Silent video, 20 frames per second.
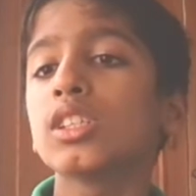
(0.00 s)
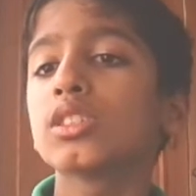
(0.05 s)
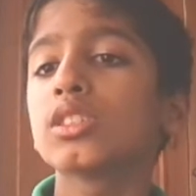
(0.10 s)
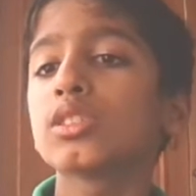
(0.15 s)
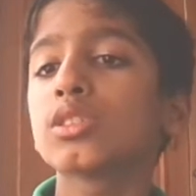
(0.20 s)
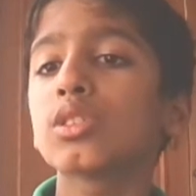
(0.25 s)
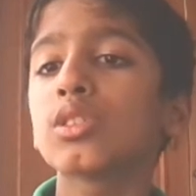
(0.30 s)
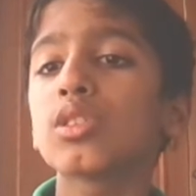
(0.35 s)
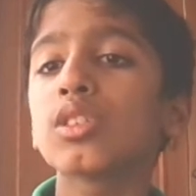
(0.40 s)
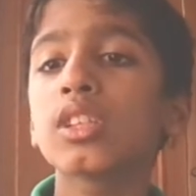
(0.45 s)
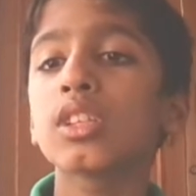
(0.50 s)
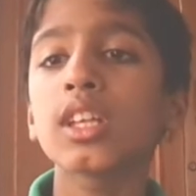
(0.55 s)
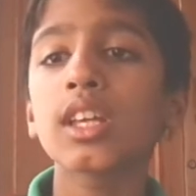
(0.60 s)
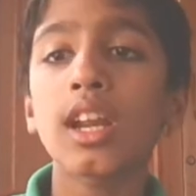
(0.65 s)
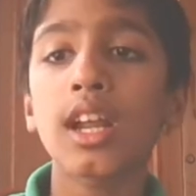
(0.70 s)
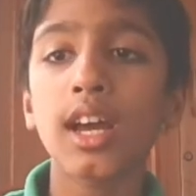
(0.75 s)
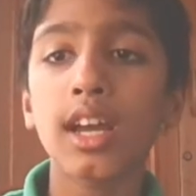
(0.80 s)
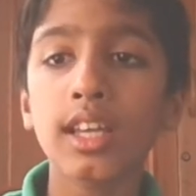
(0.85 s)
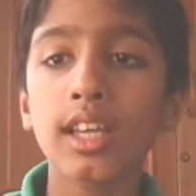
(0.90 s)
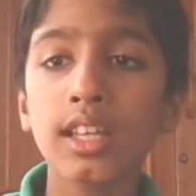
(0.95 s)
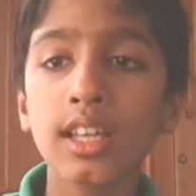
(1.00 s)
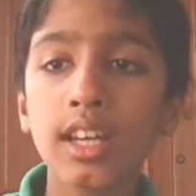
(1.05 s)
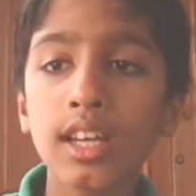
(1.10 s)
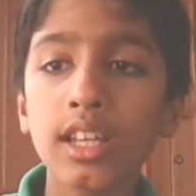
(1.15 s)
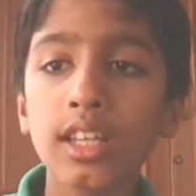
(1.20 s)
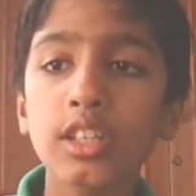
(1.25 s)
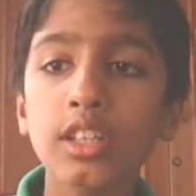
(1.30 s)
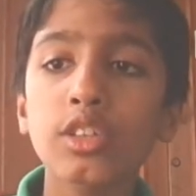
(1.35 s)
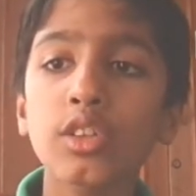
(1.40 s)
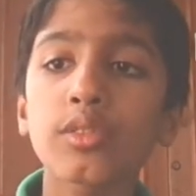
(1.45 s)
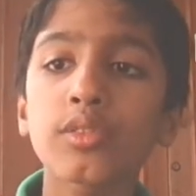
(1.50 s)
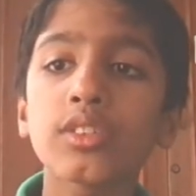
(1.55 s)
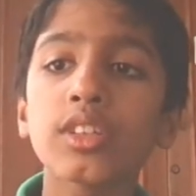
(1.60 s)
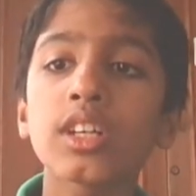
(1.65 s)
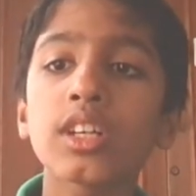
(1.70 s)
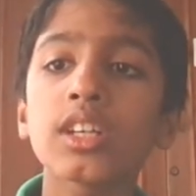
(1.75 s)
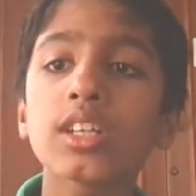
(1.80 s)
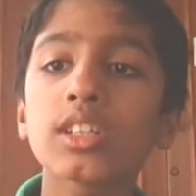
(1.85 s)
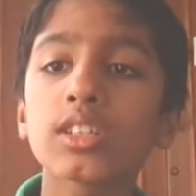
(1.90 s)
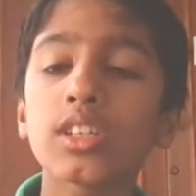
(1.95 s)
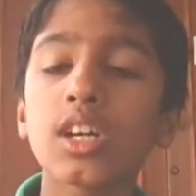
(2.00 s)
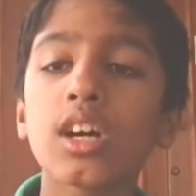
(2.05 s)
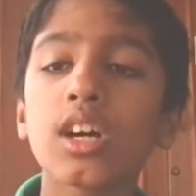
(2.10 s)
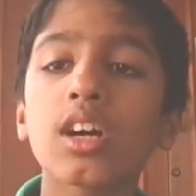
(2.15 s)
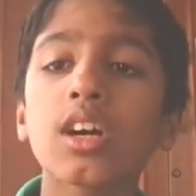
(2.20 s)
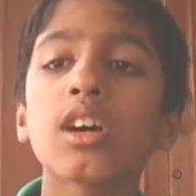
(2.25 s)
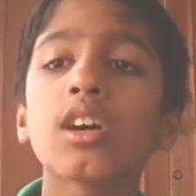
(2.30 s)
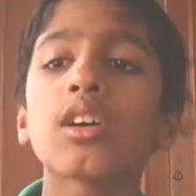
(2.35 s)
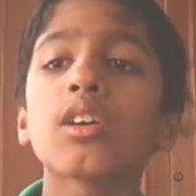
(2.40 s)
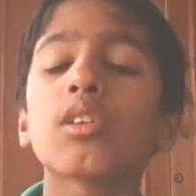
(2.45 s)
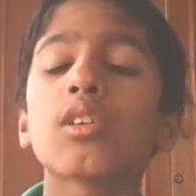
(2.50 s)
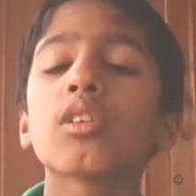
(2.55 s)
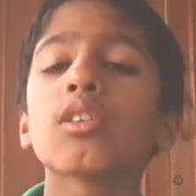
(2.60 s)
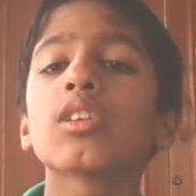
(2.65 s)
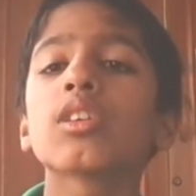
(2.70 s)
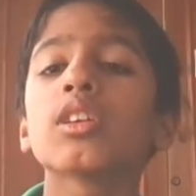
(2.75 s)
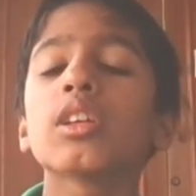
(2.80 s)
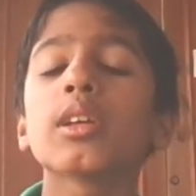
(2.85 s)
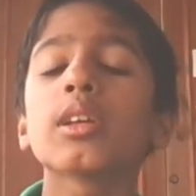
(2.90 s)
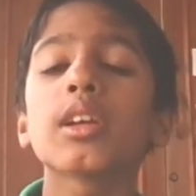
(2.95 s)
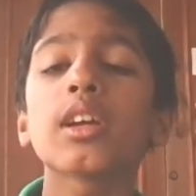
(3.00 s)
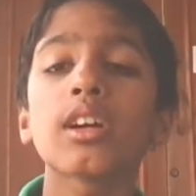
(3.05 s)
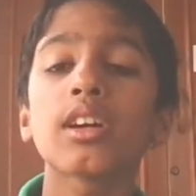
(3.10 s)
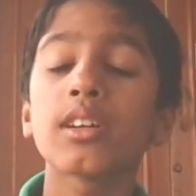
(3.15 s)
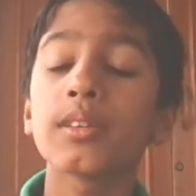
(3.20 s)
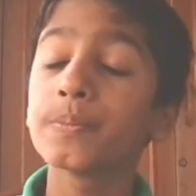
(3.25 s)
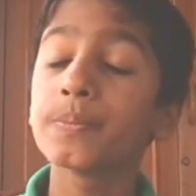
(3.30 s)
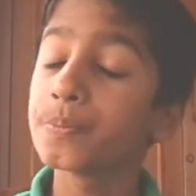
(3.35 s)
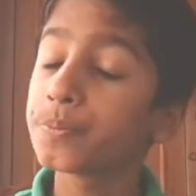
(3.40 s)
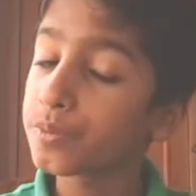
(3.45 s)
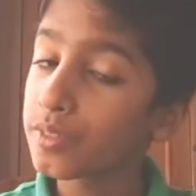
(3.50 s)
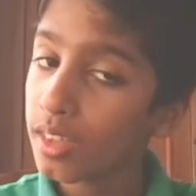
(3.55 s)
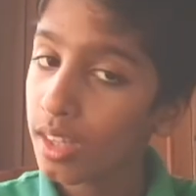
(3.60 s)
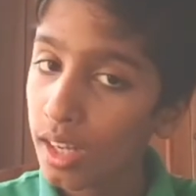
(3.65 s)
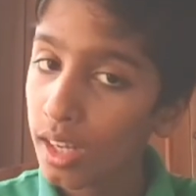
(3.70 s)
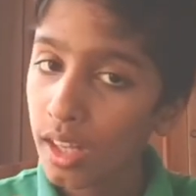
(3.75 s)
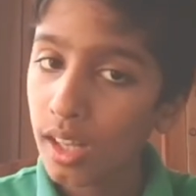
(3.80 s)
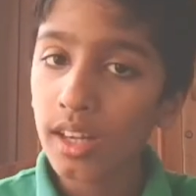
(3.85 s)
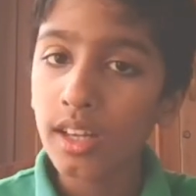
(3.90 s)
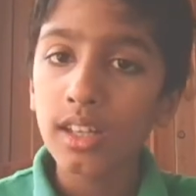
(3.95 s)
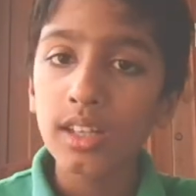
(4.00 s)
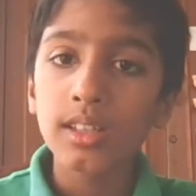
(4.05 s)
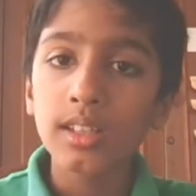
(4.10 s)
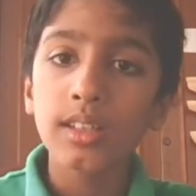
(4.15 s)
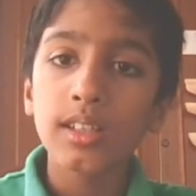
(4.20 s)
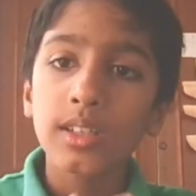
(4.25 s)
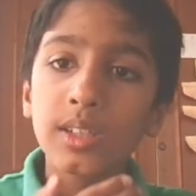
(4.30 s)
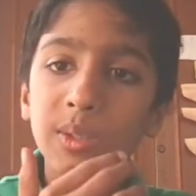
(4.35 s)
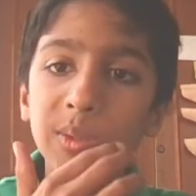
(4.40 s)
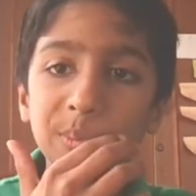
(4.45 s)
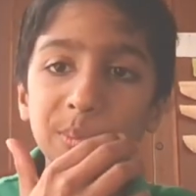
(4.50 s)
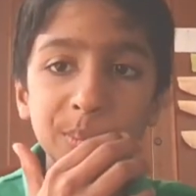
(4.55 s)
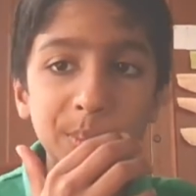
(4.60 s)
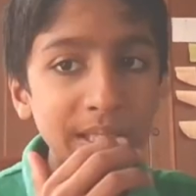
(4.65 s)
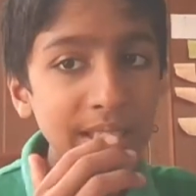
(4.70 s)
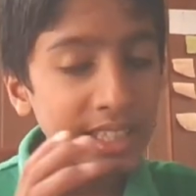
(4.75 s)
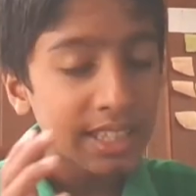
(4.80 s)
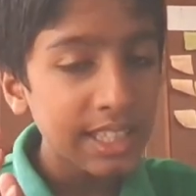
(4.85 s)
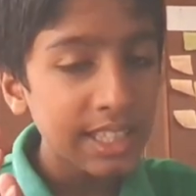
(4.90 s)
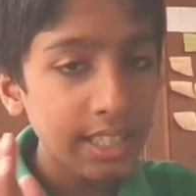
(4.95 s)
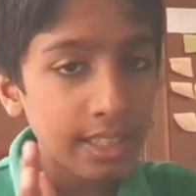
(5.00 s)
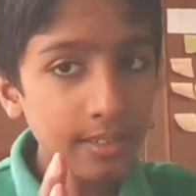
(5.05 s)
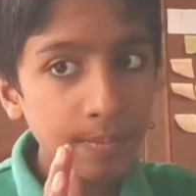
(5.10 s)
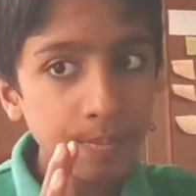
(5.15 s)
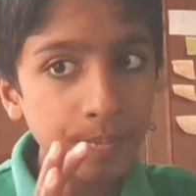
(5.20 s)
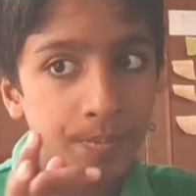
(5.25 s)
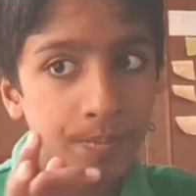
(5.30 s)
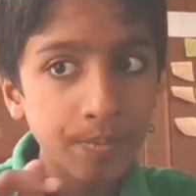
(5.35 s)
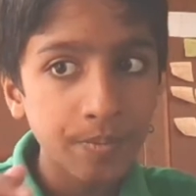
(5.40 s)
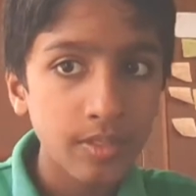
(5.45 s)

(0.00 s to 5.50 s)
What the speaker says: So their higher rate of the yeah, breathing